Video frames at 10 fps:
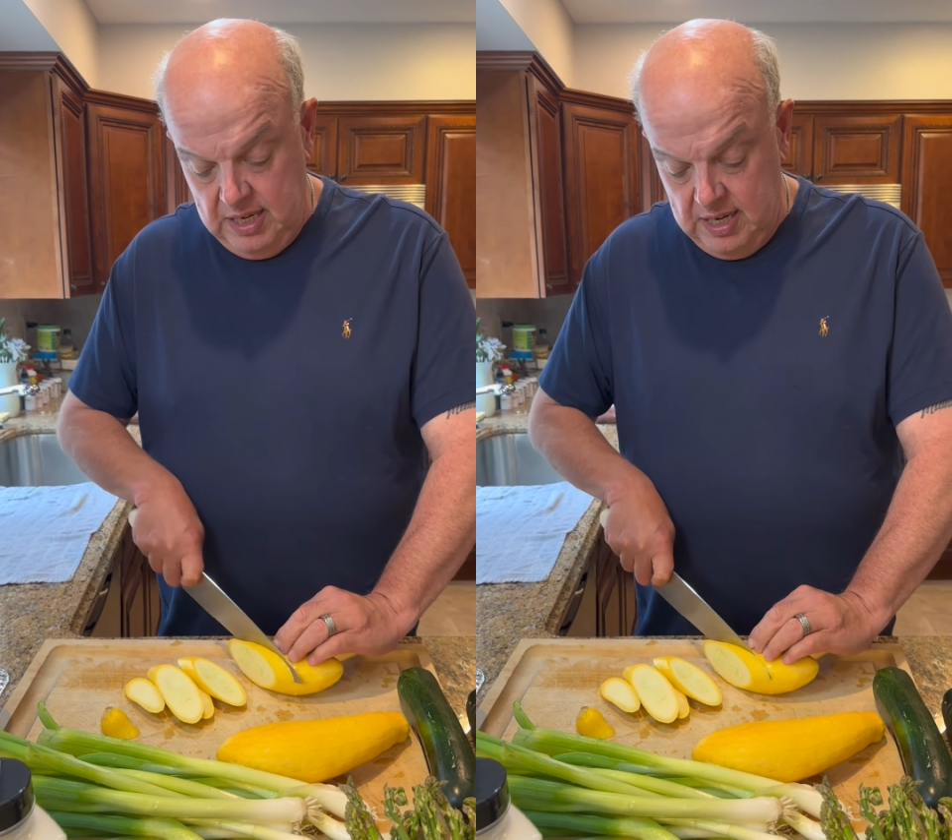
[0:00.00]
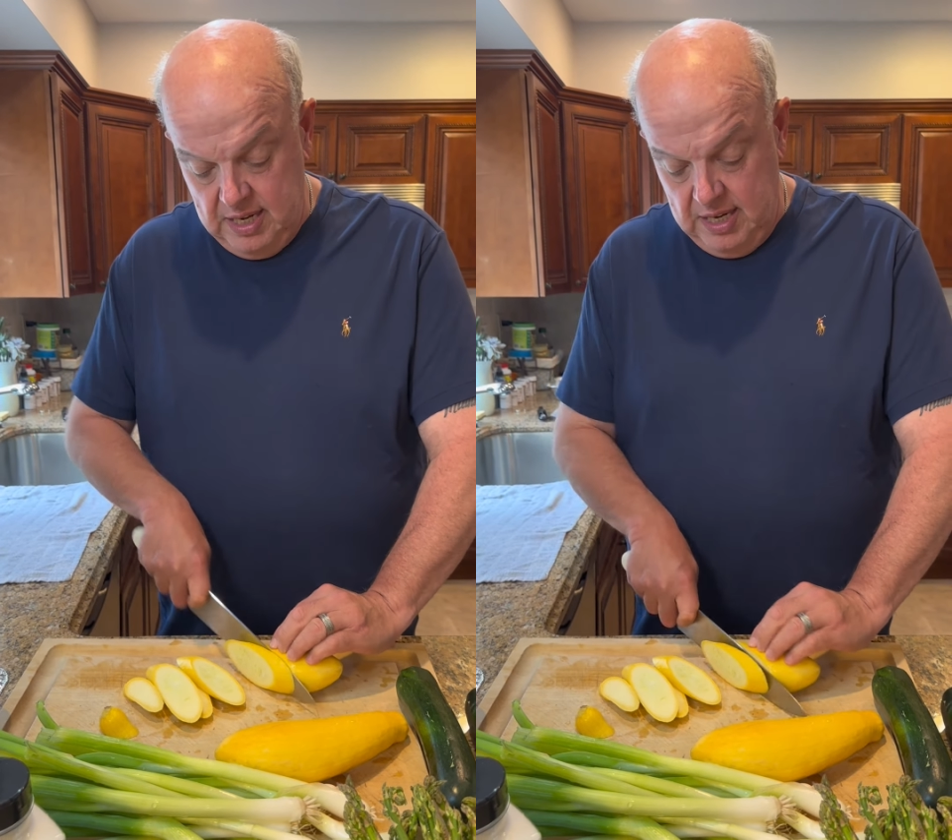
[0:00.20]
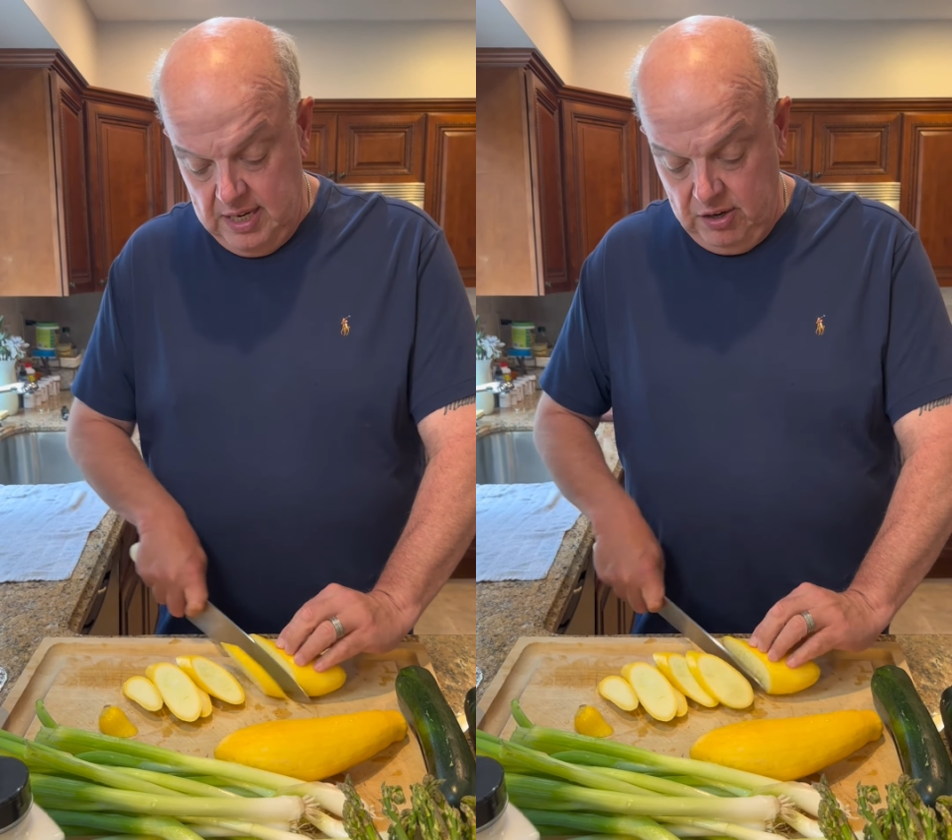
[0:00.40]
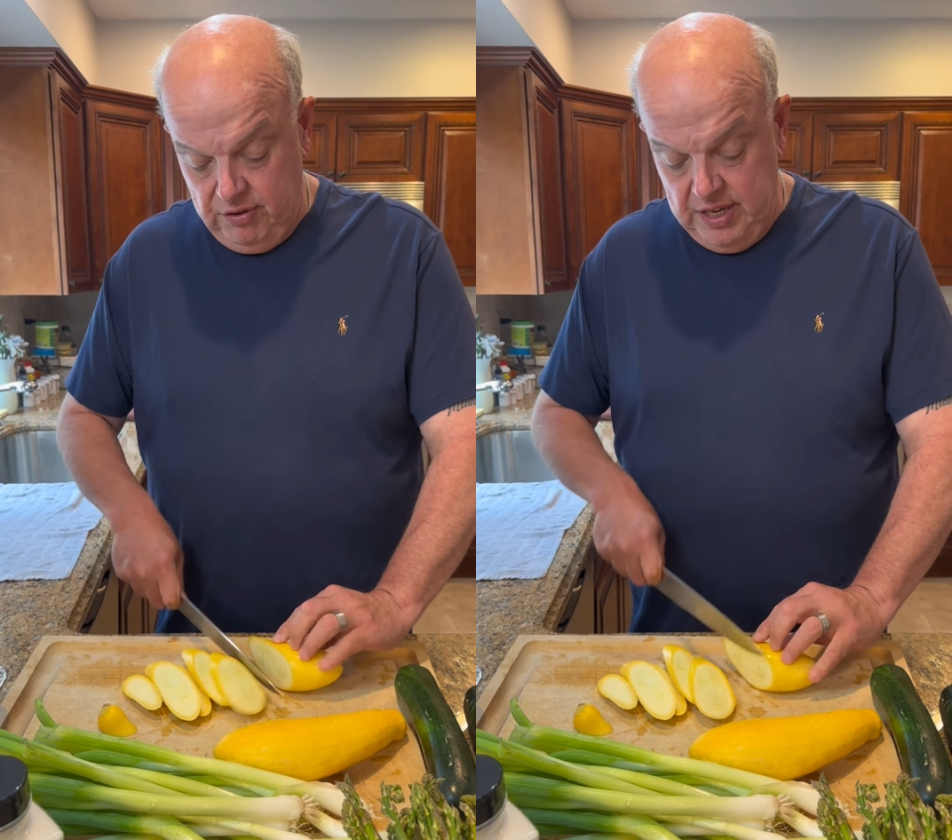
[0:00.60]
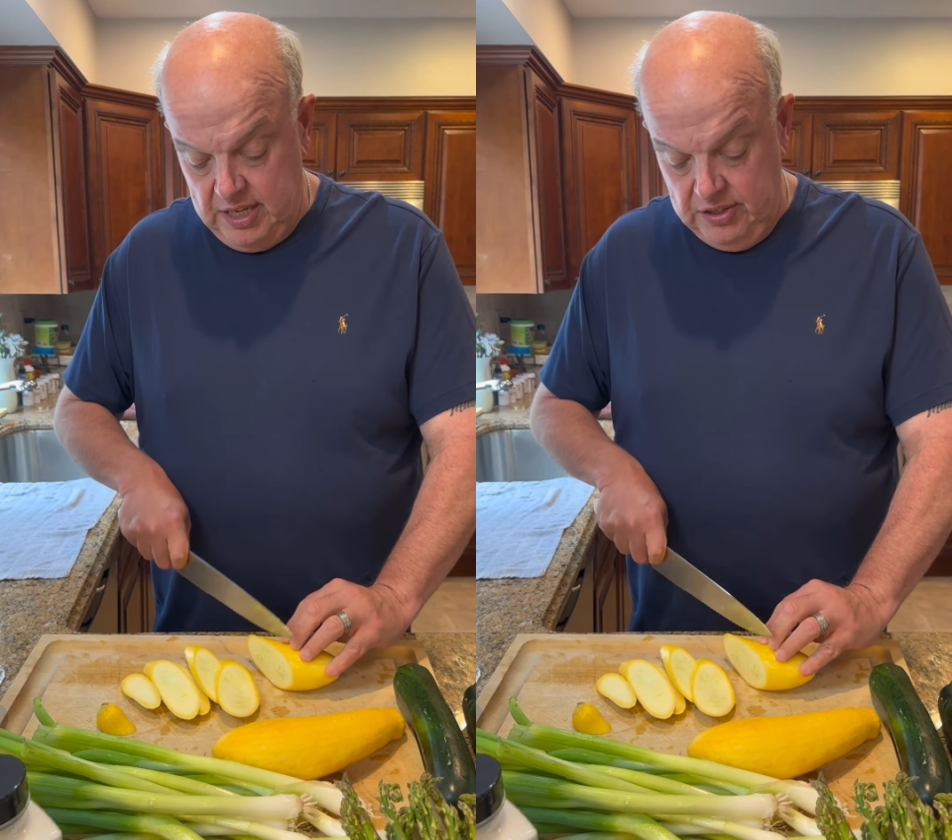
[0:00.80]
uh,
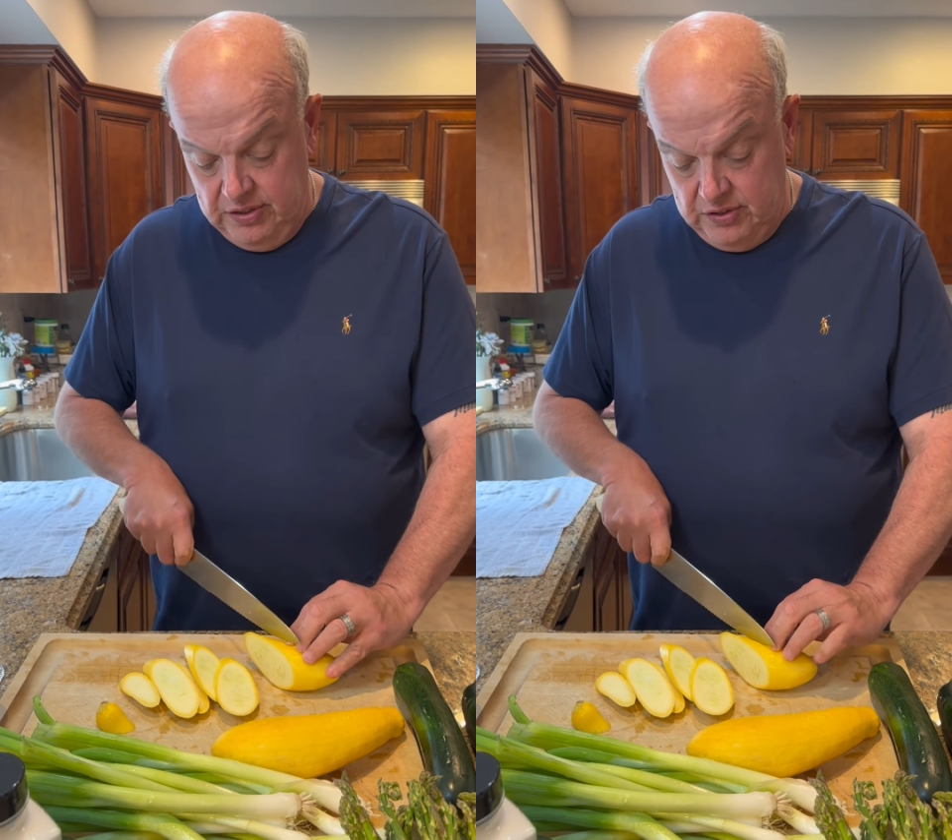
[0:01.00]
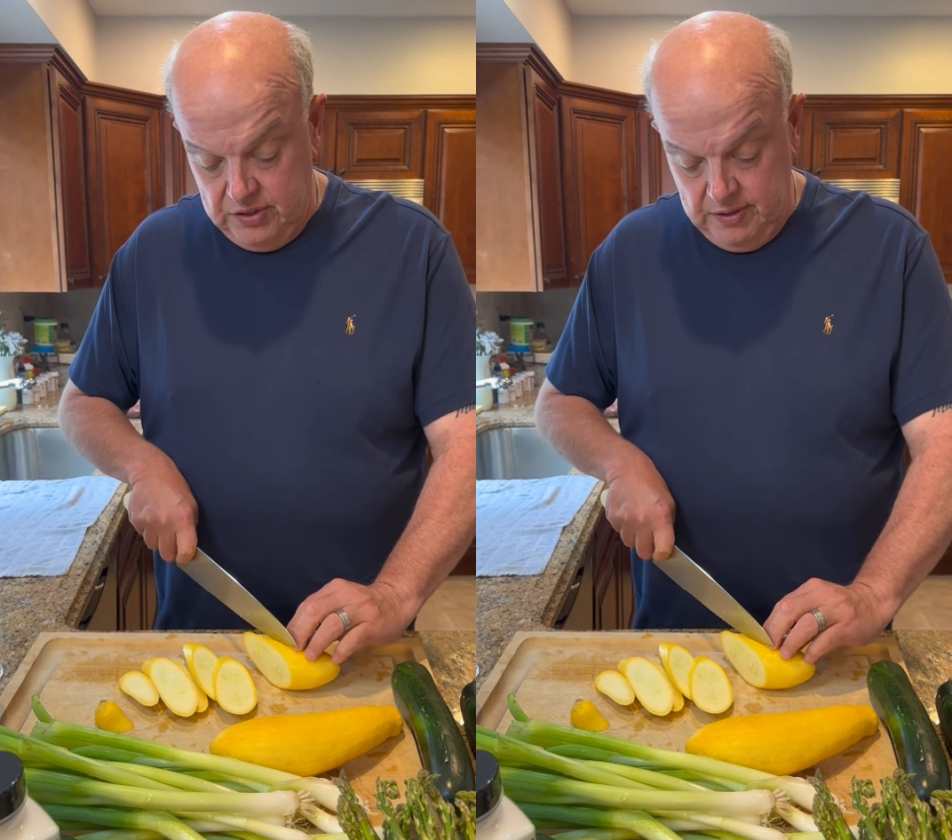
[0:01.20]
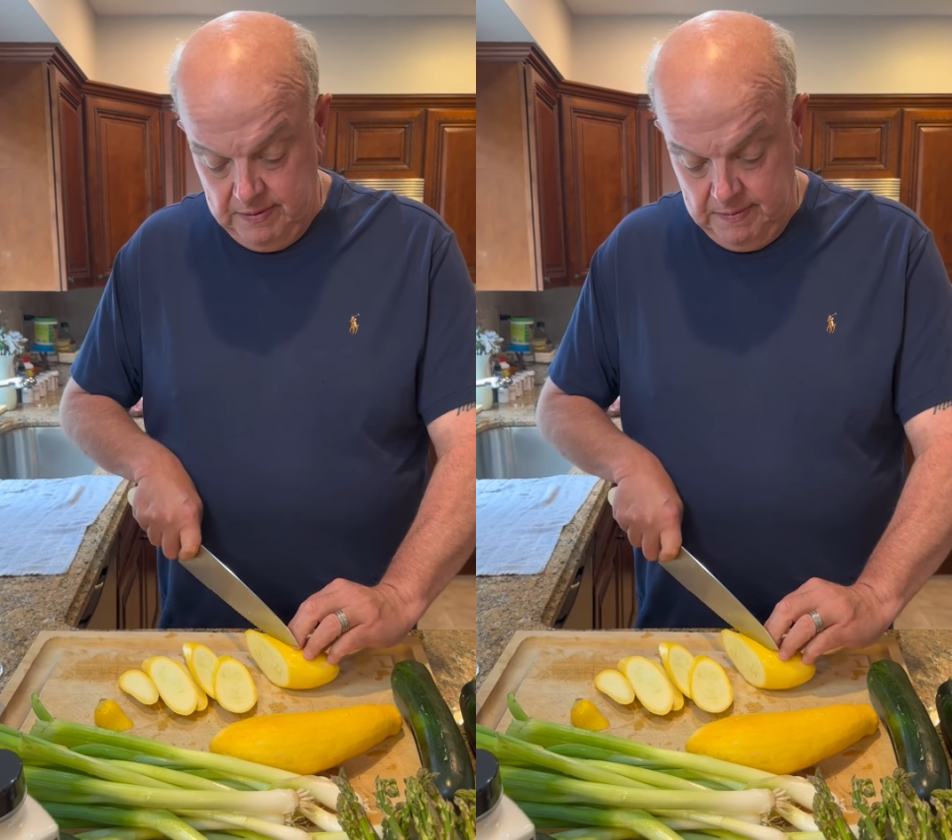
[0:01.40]
green onions.